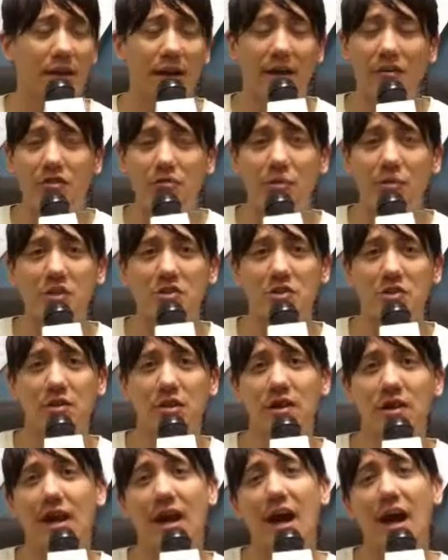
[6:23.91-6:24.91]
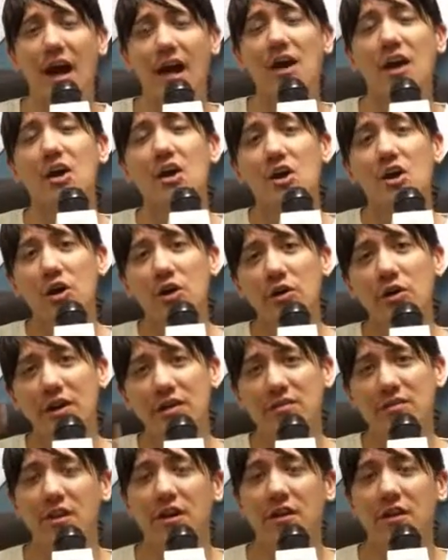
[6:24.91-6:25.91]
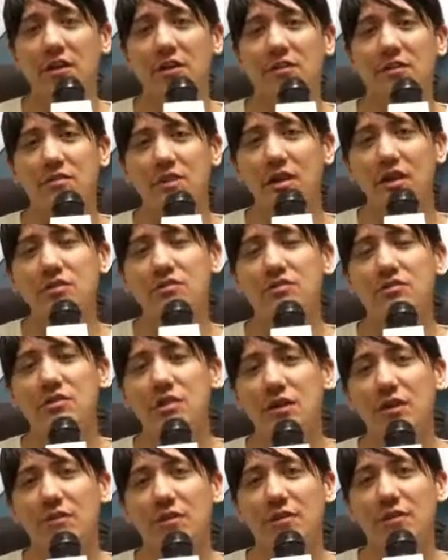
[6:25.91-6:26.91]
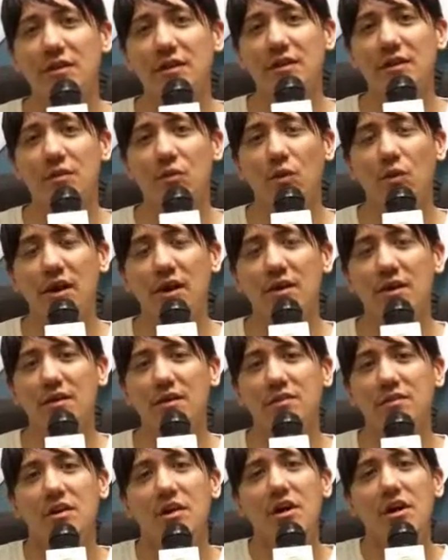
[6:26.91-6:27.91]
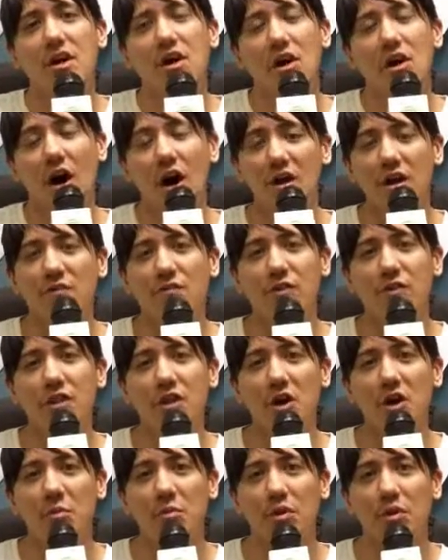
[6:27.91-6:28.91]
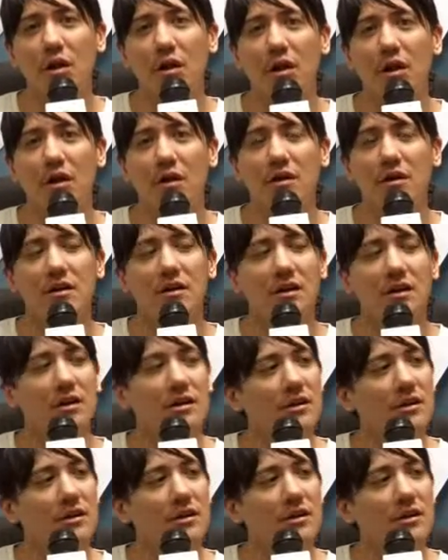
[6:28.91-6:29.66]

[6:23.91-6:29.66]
And especially a guy who gets on here, tells you everything the way it is on a video blog.